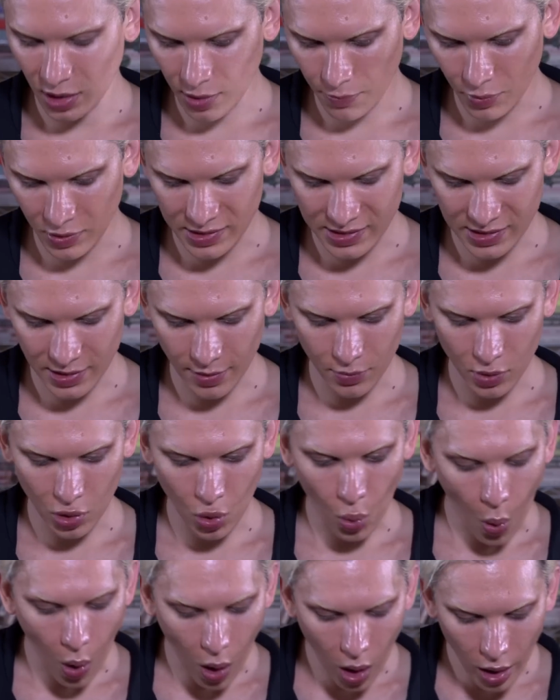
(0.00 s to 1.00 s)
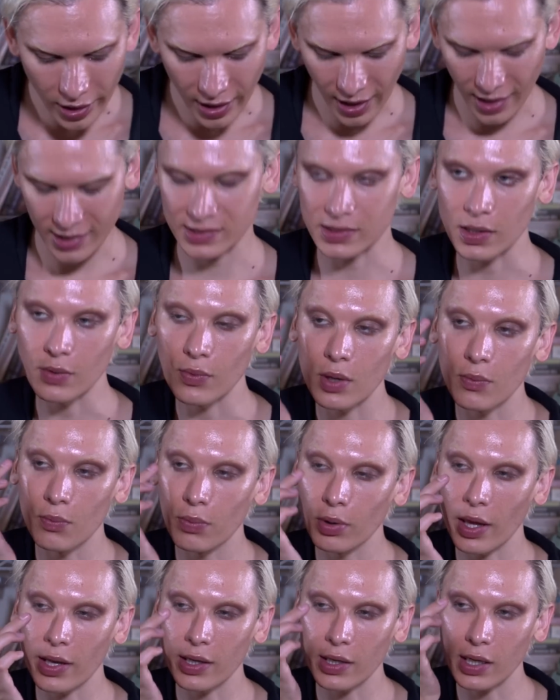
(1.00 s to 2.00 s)
gonna put some Noirgasm and
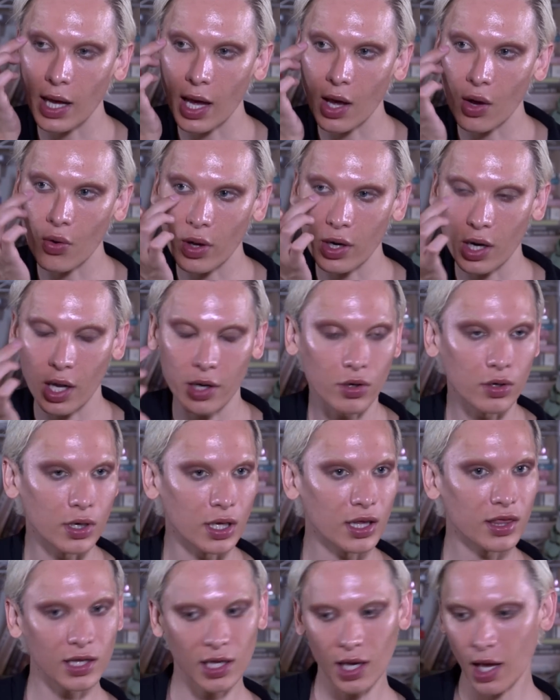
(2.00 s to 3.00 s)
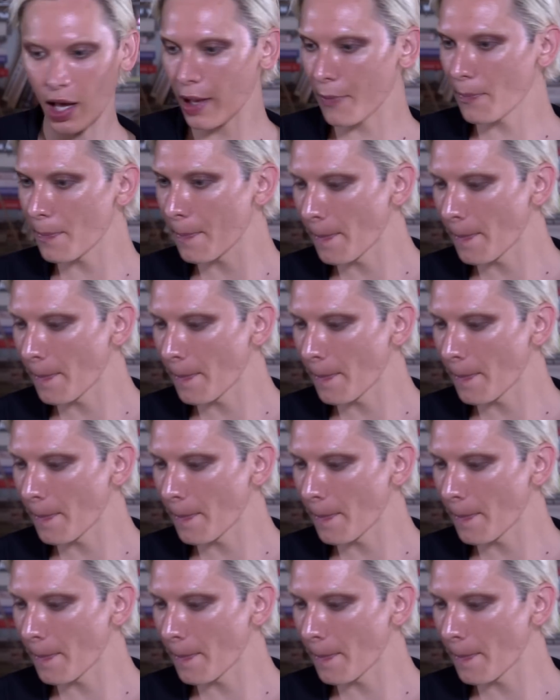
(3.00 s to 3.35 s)
blend it out and underneath the eye.